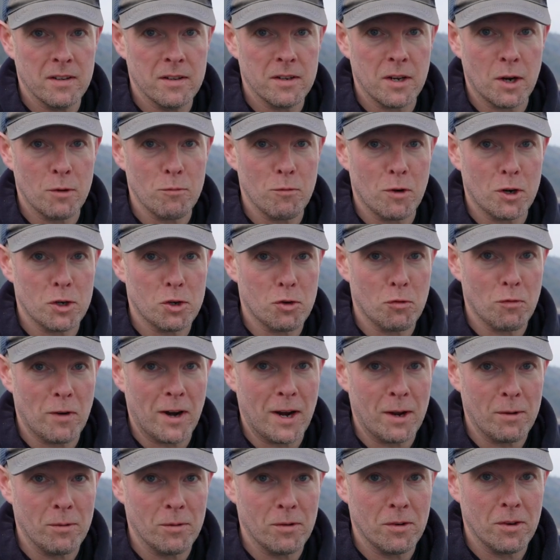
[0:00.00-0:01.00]
don't rush
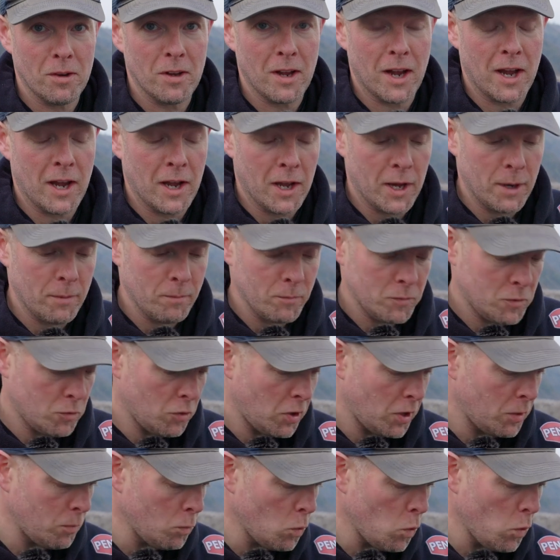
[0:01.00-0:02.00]
around,
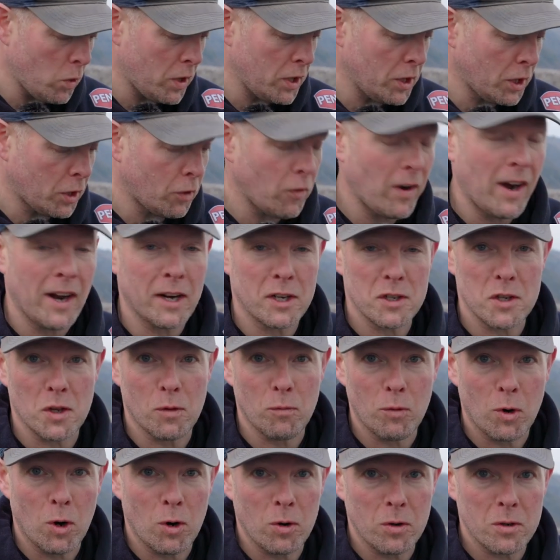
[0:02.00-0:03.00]
try and walk in the cracks
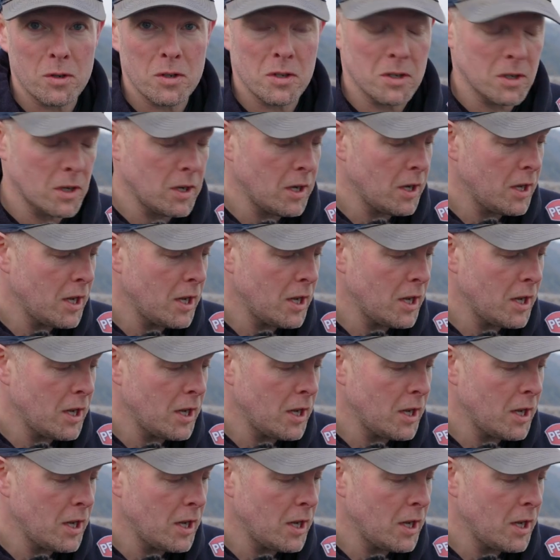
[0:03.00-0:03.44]
of the rocks.